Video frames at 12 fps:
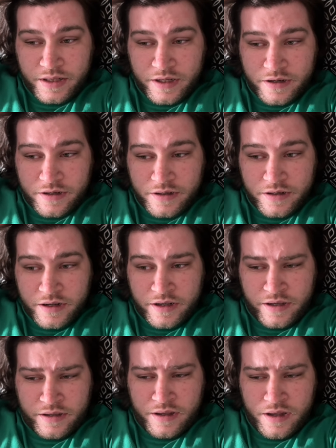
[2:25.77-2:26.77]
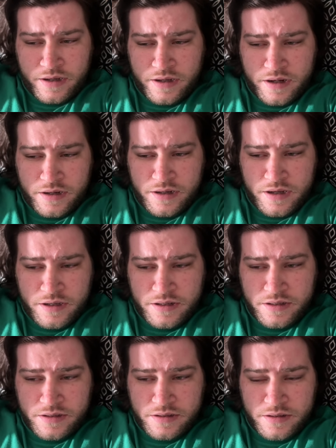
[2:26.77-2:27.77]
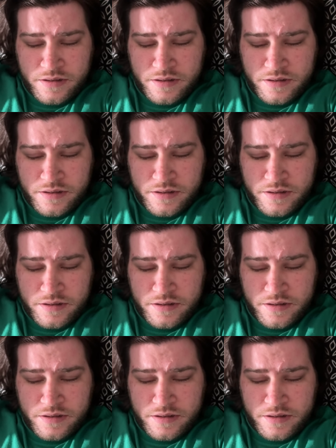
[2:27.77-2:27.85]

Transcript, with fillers: there. I, I got in